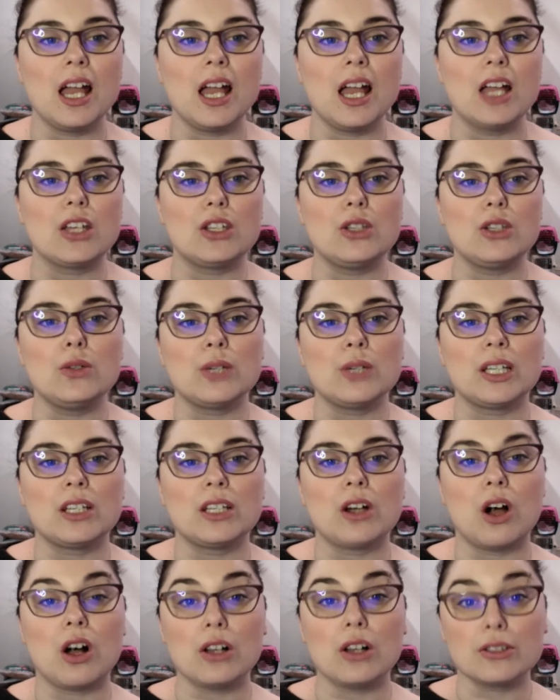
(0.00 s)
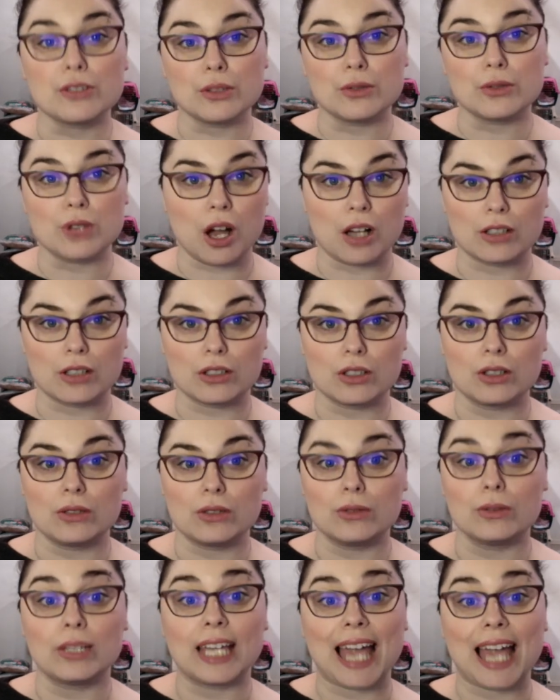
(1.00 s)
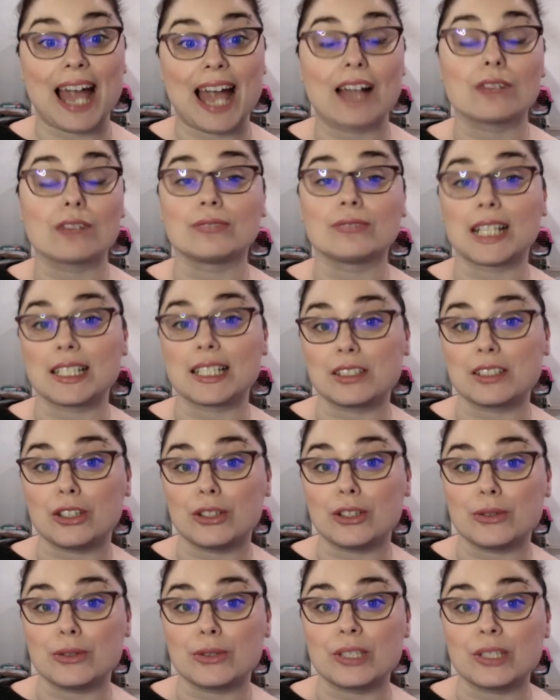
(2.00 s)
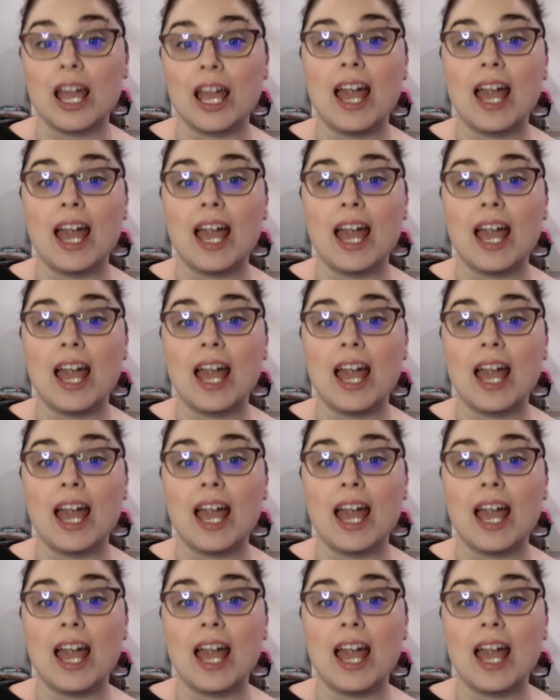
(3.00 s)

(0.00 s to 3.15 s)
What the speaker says: You can also talk to cat rescues